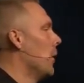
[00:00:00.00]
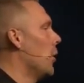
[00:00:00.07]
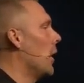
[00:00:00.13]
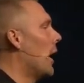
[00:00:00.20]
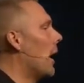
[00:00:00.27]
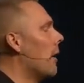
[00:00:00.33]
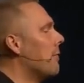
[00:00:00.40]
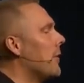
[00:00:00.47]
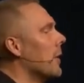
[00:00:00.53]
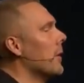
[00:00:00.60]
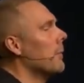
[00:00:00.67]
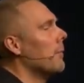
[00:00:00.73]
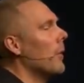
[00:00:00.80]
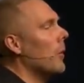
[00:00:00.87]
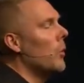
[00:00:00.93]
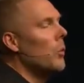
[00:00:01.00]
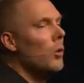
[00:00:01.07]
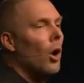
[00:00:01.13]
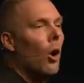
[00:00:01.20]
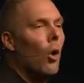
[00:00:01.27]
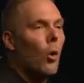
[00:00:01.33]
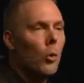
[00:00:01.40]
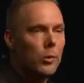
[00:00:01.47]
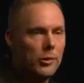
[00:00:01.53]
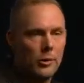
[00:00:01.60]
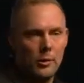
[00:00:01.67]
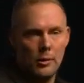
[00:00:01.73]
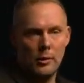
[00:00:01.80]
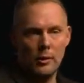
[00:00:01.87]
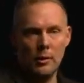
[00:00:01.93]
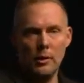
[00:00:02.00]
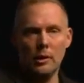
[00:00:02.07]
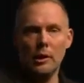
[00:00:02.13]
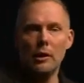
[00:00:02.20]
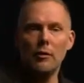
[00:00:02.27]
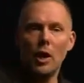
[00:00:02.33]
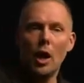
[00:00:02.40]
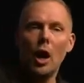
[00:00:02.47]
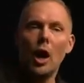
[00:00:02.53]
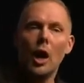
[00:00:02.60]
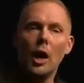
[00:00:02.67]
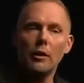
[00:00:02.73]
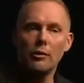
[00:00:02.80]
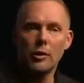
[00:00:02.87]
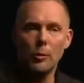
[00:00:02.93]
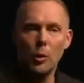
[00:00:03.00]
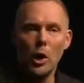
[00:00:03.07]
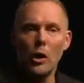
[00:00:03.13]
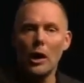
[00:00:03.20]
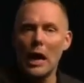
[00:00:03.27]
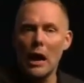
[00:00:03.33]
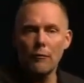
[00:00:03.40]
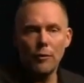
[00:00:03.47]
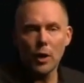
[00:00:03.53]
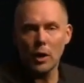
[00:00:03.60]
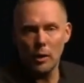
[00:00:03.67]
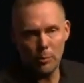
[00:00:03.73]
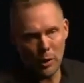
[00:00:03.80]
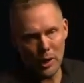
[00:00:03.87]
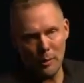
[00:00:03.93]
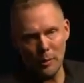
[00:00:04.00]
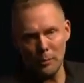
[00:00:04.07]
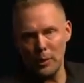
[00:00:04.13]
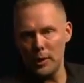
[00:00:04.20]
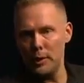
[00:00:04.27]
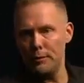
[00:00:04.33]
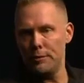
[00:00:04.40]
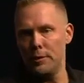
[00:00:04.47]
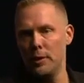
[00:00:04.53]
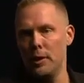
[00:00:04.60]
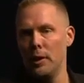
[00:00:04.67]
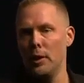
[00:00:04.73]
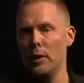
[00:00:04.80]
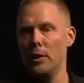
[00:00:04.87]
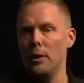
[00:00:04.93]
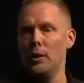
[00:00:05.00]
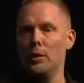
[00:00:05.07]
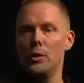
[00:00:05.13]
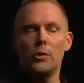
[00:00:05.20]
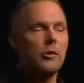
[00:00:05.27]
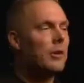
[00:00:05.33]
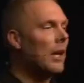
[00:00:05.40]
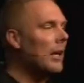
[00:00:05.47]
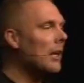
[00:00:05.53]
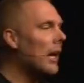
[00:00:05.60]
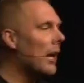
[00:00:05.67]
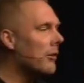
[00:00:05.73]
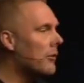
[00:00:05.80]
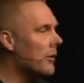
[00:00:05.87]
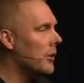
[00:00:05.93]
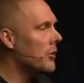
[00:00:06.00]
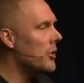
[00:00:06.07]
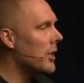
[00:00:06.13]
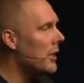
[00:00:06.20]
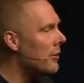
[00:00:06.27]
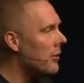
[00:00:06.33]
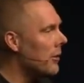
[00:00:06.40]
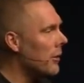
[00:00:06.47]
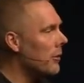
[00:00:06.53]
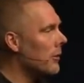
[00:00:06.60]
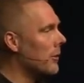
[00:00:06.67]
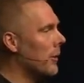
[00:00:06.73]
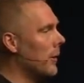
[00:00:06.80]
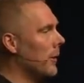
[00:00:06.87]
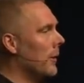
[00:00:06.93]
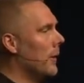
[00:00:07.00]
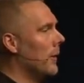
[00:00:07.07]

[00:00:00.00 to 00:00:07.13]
You're going to have to, who knows, live in a hut somewhere in Africa probably if you say yes to Jesus.